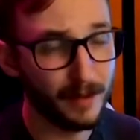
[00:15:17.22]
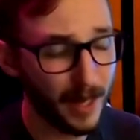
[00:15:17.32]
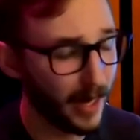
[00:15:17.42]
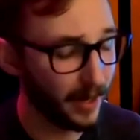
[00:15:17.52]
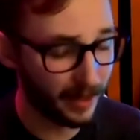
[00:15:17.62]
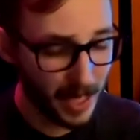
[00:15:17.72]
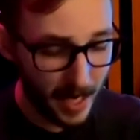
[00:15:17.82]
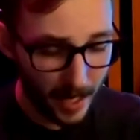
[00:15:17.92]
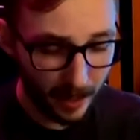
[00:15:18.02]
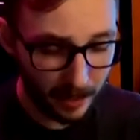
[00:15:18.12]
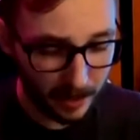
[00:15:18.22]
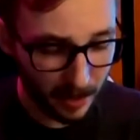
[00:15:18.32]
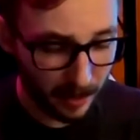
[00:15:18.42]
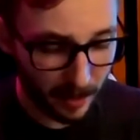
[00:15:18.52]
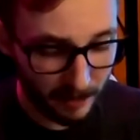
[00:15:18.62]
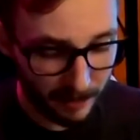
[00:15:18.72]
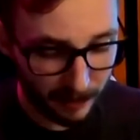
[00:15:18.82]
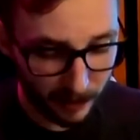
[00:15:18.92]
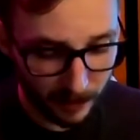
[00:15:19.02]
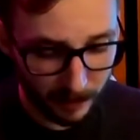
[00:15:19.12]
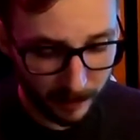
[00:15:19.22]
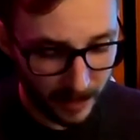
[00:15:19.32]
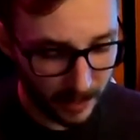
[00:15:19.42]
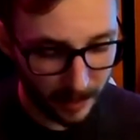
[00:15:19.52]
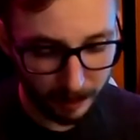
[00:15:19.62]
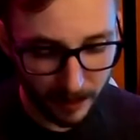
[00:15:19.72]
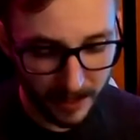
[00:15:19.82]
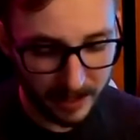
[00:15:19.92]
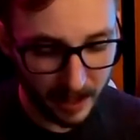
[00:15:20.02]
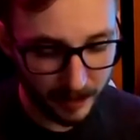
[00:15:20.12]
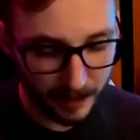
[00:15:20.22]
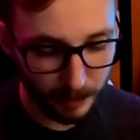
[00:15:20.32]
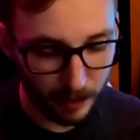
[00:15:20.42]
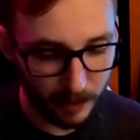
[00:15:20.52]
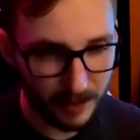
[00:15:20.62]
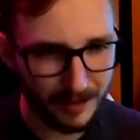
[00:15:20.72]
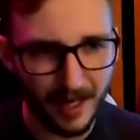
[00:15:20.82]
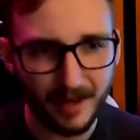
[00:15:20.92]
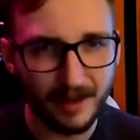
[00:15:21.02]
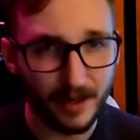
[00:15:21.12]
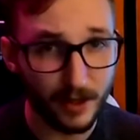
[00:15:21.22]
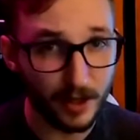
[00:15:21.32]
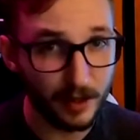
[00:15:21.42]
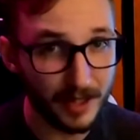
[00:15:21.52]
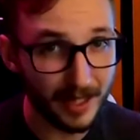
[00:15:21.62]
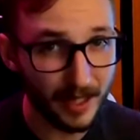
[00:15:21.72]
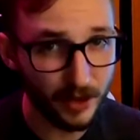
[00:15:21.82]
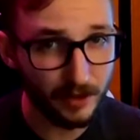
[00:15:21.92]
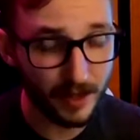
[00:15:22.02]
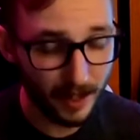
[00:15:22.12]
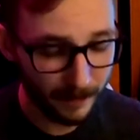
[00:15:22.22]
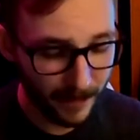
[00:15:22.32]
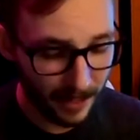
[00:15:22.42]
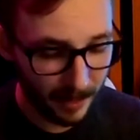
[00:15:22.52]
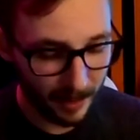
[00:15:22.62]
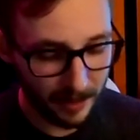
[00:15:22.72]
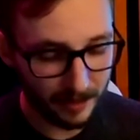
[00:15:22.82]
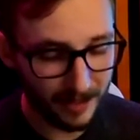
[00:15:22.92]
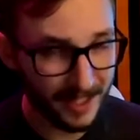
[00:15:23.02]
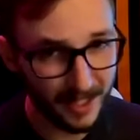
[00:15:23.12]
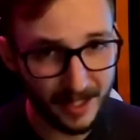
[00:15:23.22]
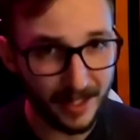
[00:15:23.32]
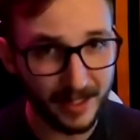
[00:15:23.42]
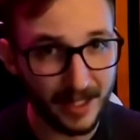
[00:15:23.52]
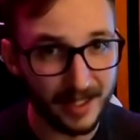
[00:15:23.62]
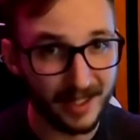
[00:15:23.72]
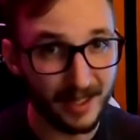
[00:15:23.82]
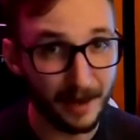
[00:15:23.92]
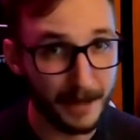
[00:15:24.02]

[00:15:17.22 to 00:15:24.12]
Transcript: And it goes on even further, like plates, cups, bowls, anything that you're going to use in the kitchen really is 69 cents a